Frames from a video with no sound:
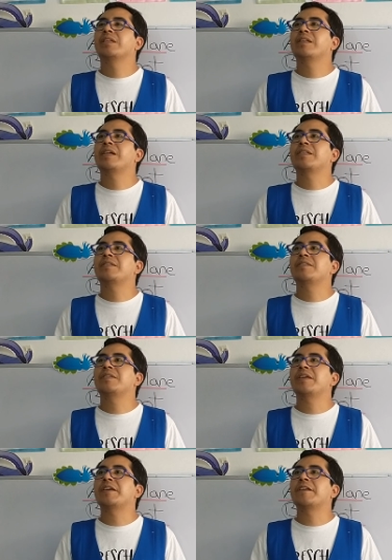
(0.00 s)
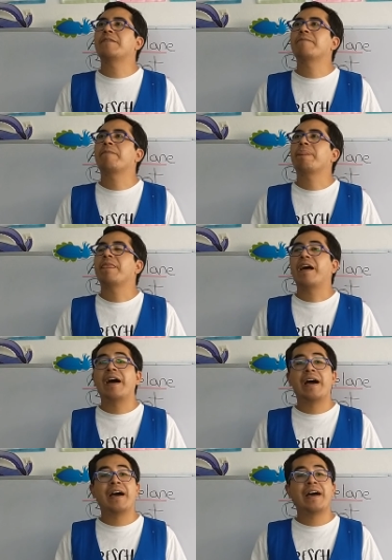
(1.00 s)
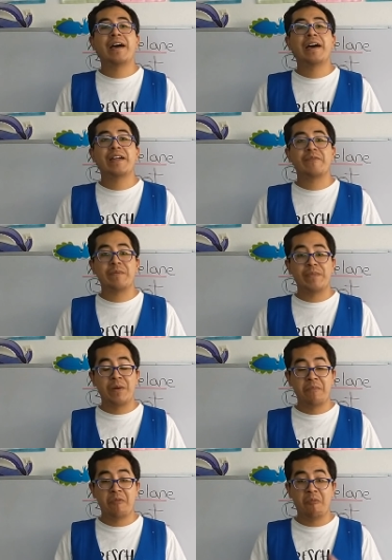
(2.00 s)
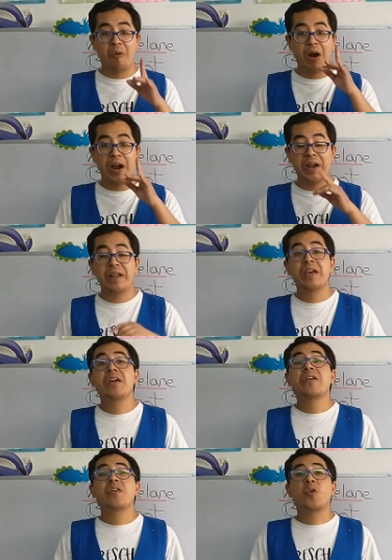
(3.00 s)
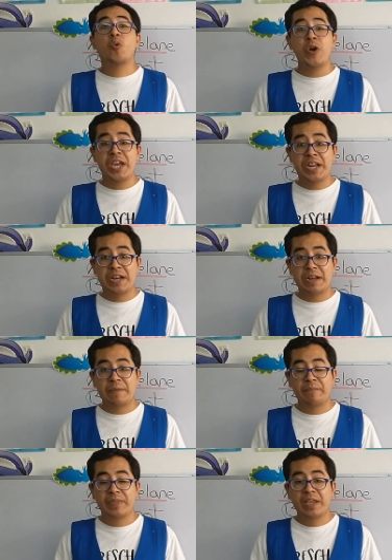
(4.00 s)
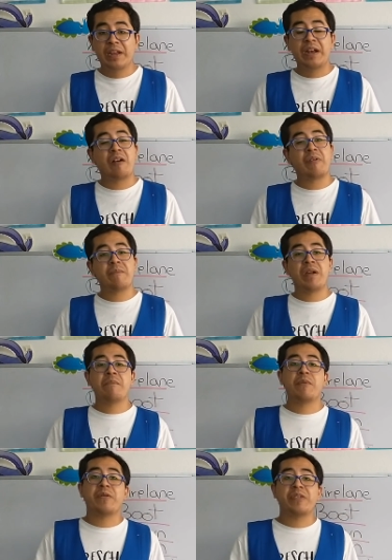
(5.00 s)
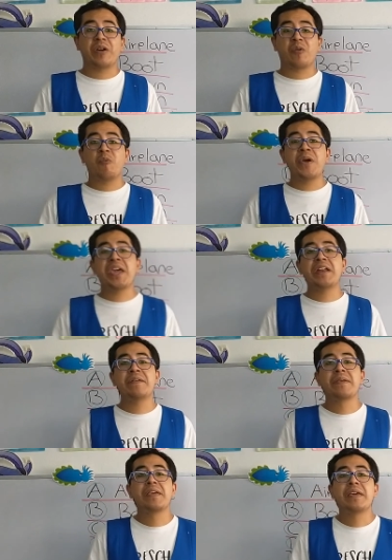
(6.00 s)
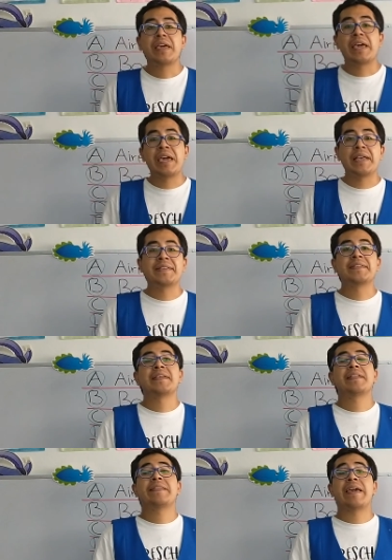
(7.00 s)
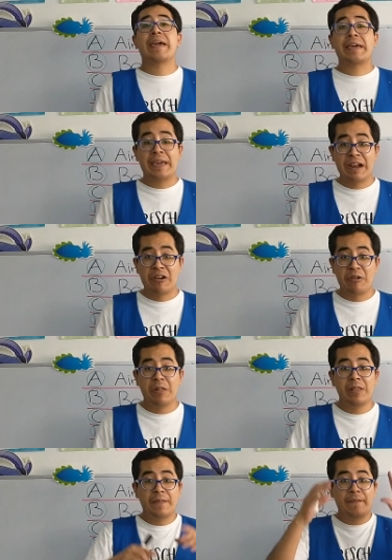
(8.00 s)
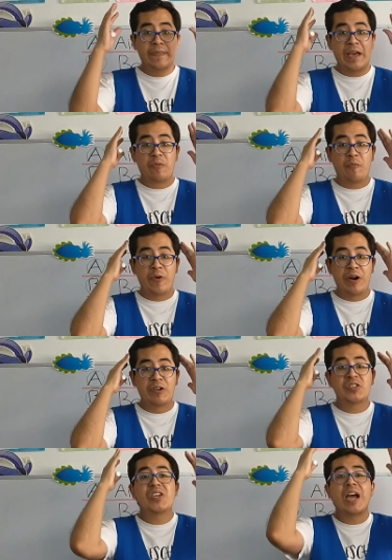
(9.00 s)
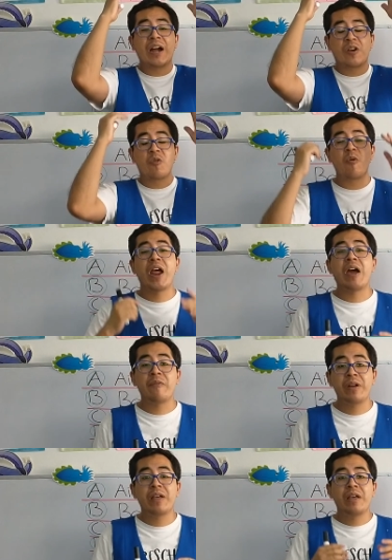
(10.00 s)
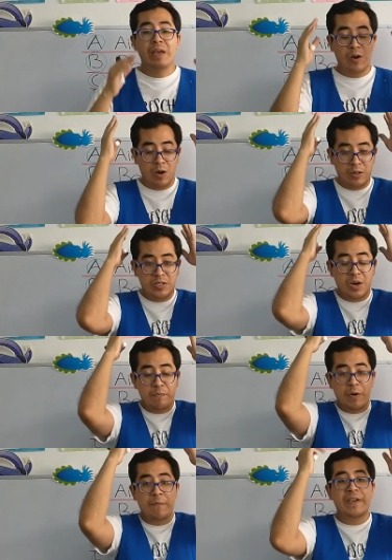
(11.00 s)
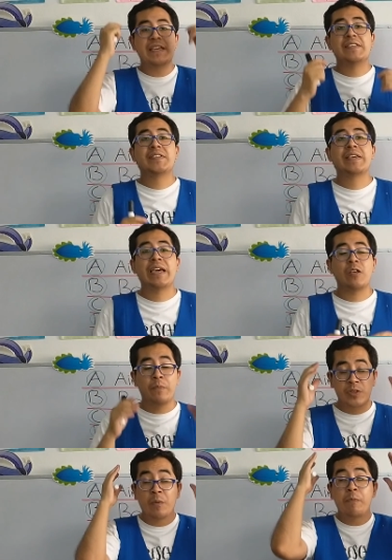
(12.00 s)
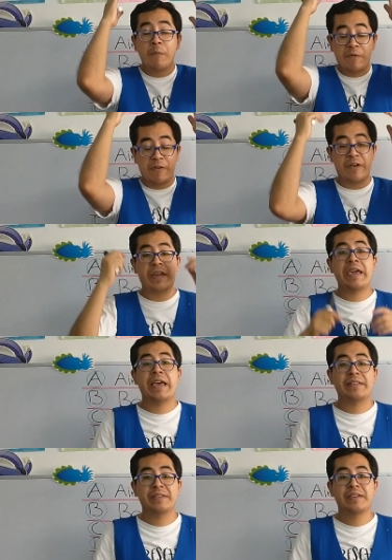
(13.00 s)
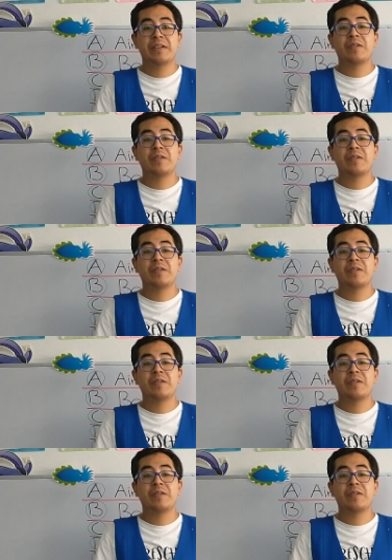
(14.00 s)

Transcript: Let's see. I remember one. Queen. Now remember, the queen is the girl that wears a crown on top of his head, on top of her head.